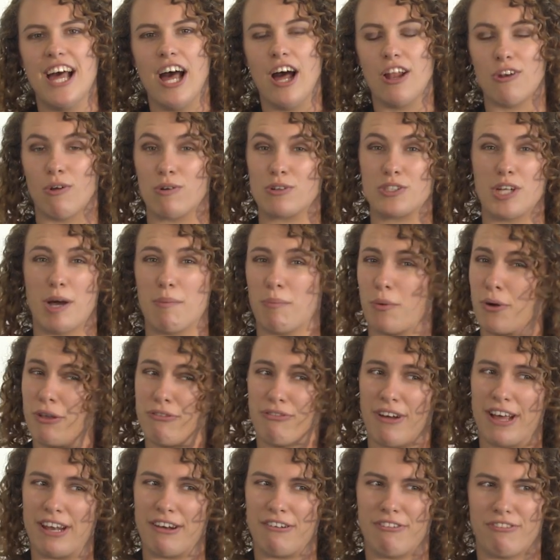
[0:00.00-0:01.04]
long-term
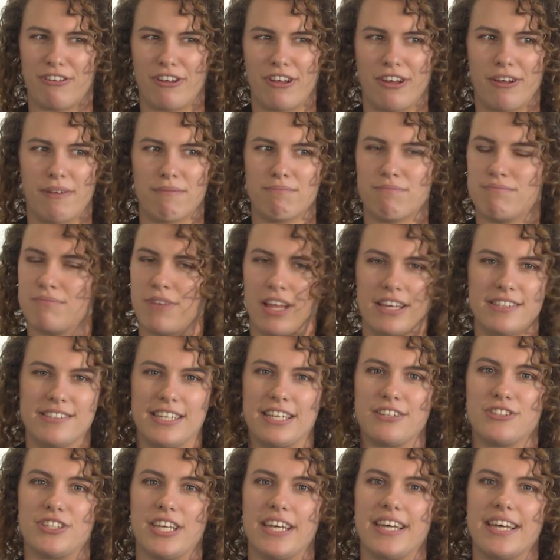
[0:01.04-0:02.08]
boyfriend for like
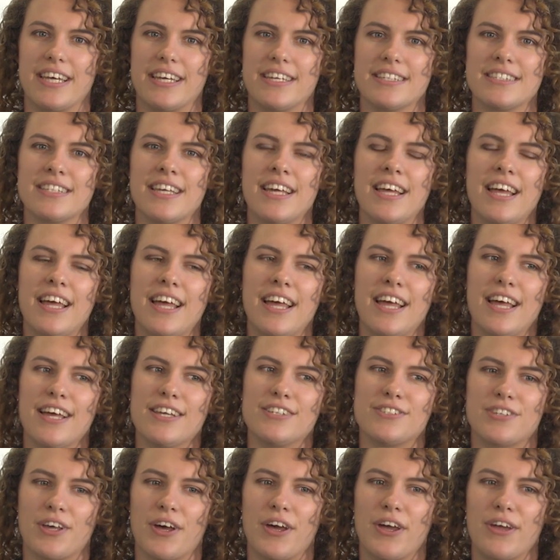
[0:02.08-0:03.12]
6 years.
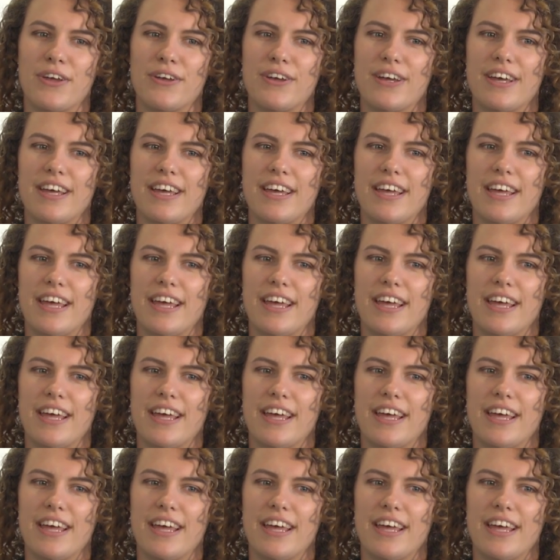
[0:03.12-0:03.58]
So